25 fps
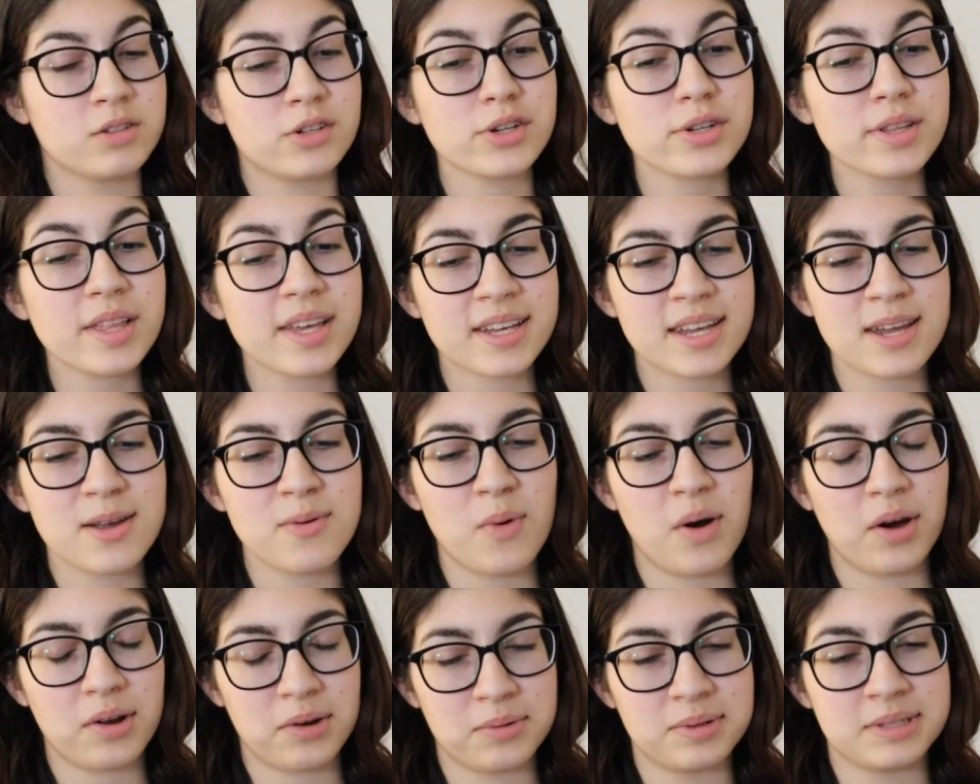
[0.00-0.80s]
Your lucky
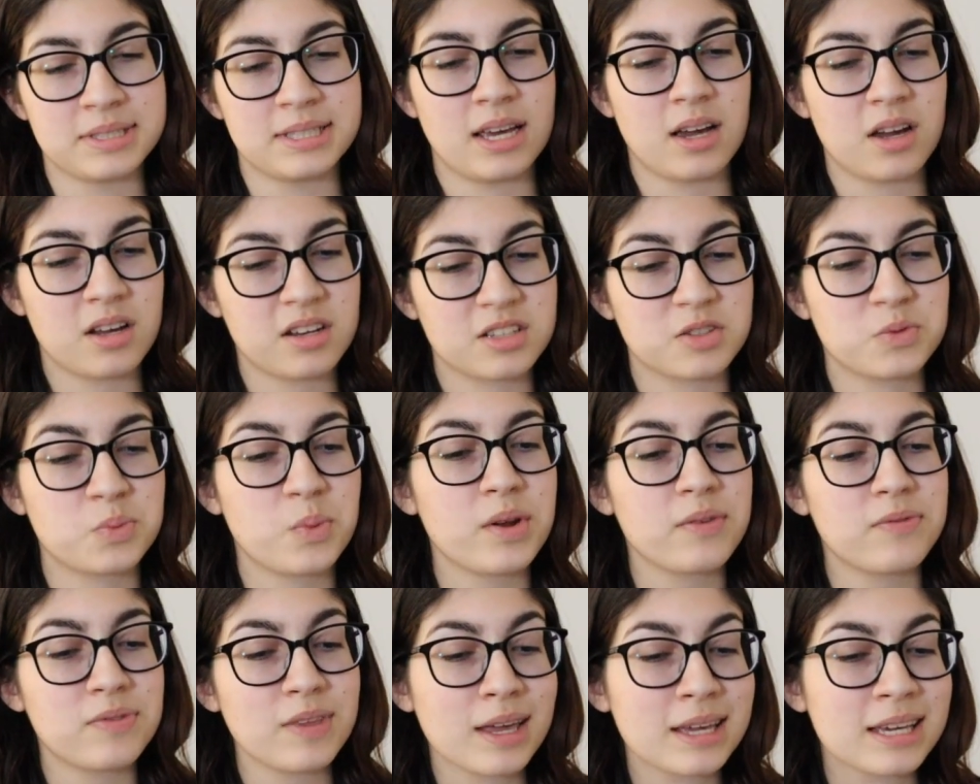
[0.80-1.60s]
water was there, because
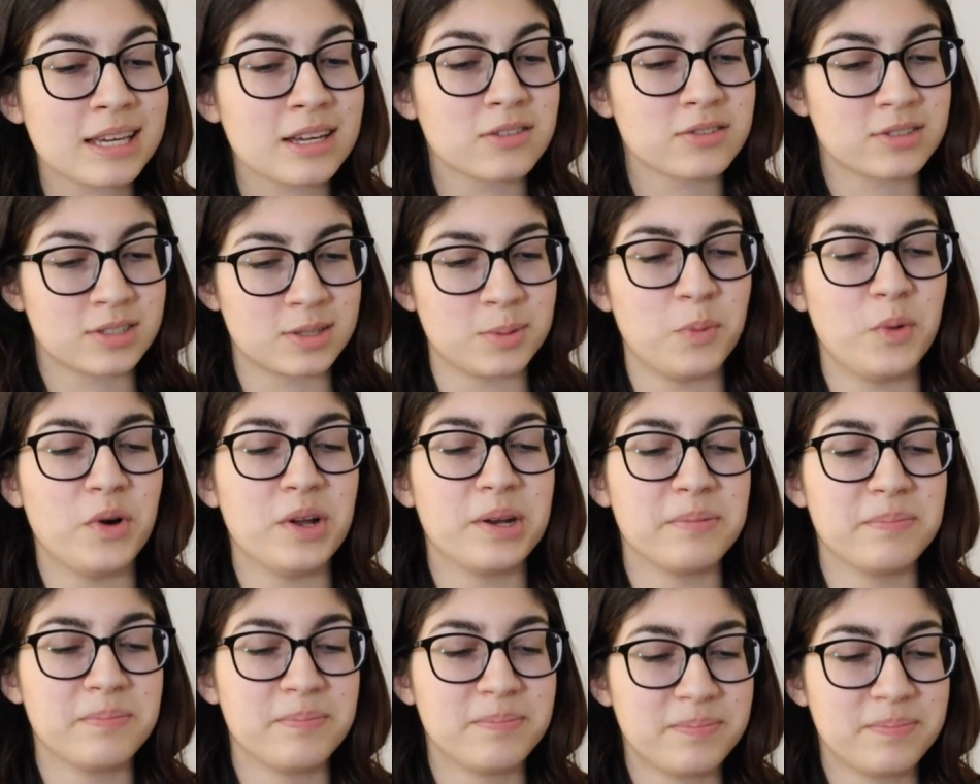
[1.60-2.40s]
what if that killed someone?